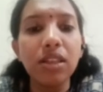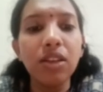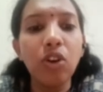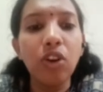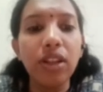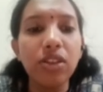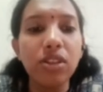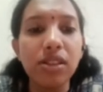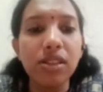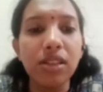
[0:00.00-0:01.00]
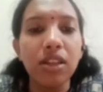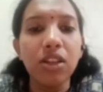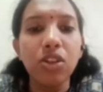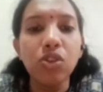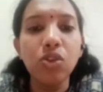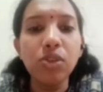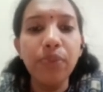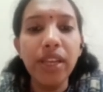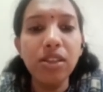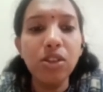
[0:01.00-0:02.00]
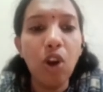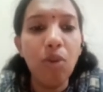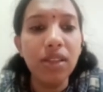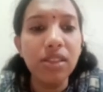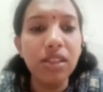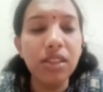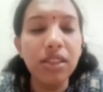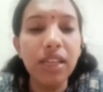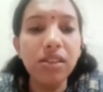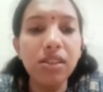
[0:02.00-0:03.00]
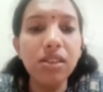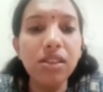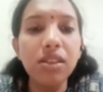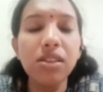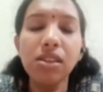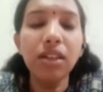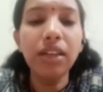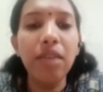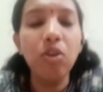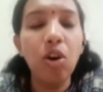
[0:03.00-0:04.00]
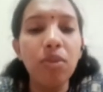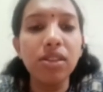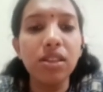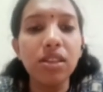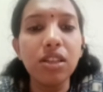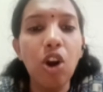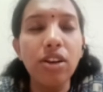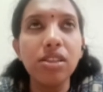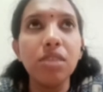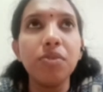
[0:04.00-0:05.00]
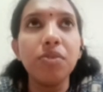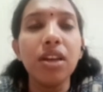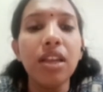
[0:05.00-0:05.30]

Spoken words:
notations. So space complexity. Next is, this is the time complexity concept.